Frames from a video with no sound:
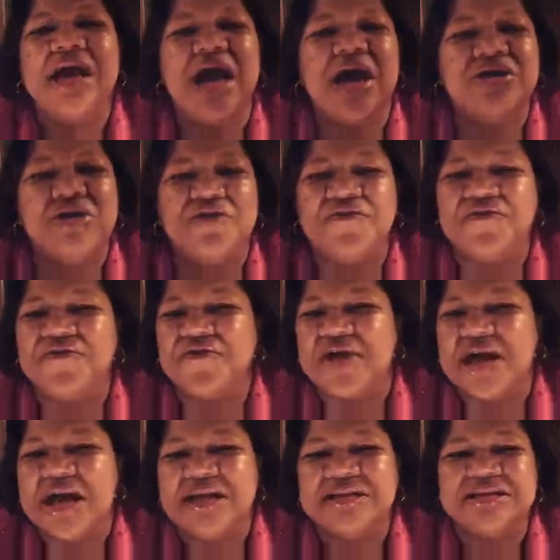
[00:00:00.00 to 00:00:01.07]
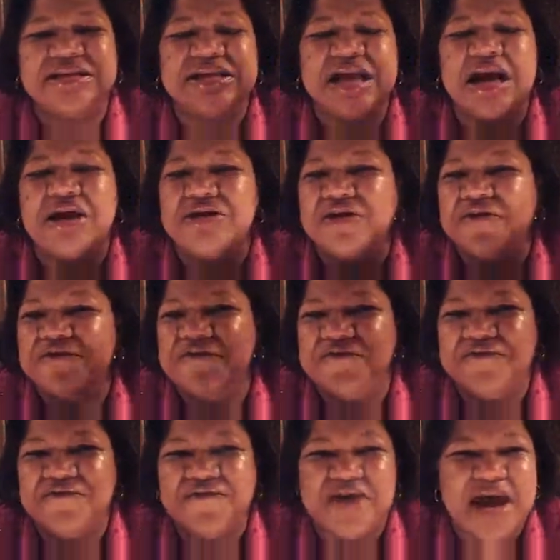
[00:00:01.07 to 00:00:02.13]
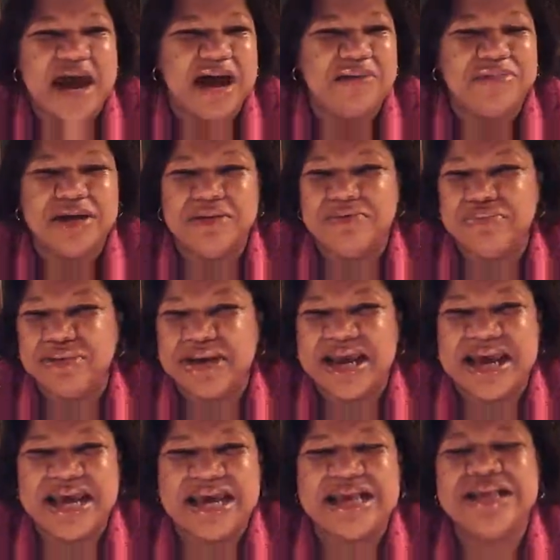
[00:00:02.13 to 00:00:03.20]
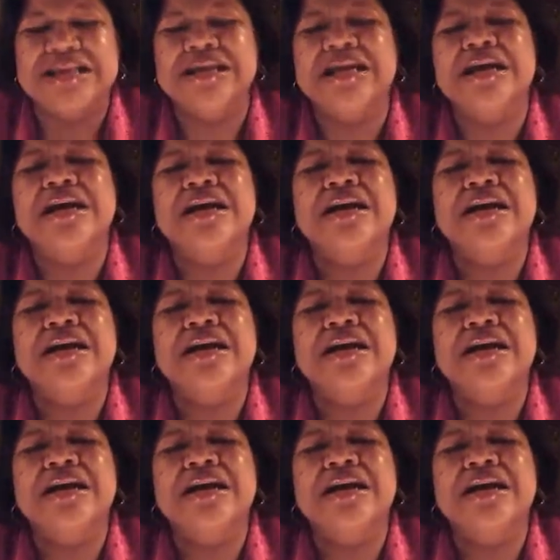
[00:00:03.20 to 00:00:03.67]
Tell your friends. Tell your family. Please.